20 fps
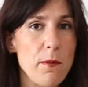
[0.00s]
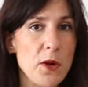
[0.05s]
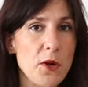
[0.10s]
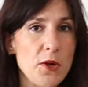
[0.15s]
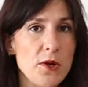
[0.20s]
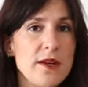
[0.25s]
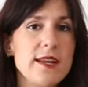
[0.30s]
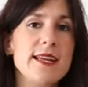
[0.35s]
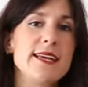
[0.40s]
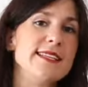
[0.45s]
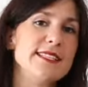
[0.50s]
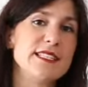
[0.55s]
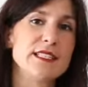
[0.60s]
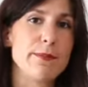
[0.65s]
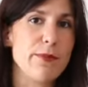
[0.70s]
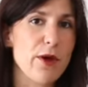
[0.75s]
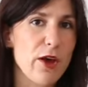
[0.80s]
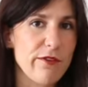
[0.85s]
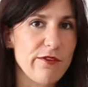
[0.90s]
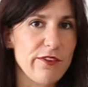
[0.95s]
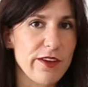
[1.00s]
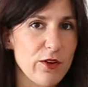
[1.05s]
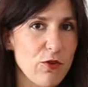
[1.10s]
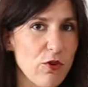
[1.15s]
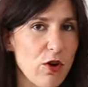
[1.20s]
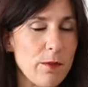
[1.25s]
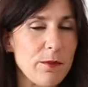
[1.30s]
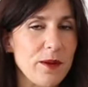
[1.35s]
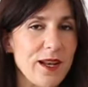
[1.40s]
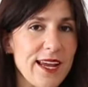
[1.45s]
bone is the perfect
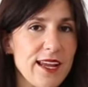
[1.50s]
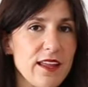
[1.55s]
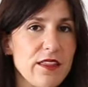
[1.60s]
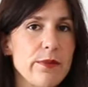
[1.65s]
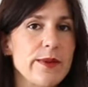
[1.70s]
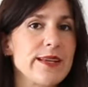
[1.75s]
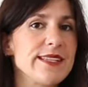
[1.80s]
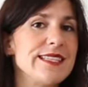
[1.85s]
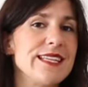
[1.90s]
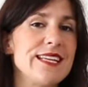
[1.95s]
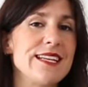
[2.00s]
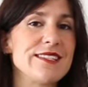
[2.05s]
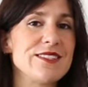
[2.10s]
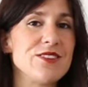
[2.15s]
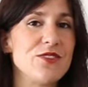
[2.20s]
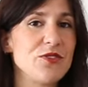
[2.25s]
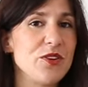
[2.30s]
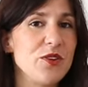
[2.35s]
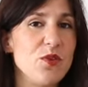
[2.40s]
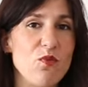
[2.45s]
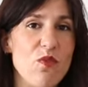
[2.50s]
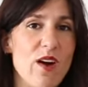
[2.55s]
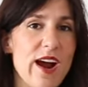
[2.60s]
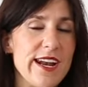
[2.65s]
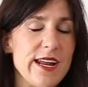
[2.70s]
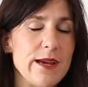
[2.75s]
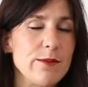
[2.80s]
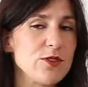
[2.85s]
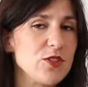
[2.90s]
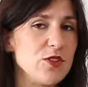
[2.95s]
crop length, because then it's not going to
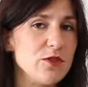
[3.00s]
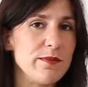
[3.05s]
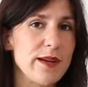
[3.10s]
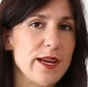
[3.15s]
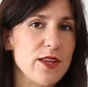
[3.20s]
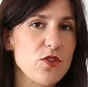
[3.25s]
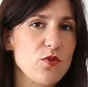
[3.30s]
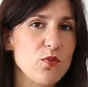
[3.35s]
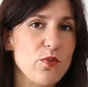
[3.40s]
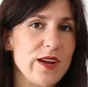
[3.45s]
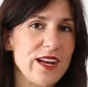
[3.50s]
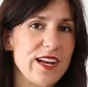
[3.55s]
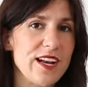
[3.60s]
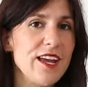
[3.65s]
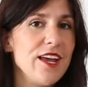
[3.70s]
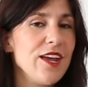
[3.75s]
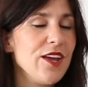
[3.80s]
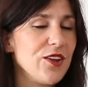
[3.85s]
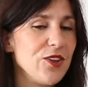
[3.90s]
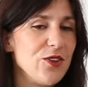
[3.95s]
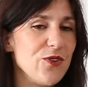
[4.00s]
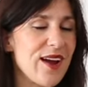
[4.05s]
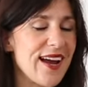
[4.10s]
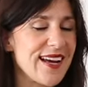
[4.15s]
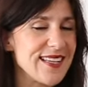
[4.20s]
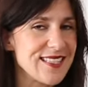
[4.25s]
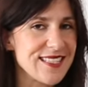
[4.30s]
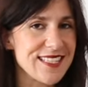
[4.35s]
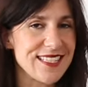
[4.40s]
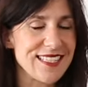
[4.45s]
ride up too much when you
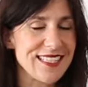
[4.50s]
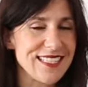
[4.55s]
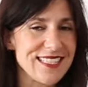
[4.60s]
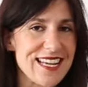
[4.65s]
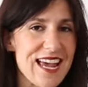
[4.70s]
are sitting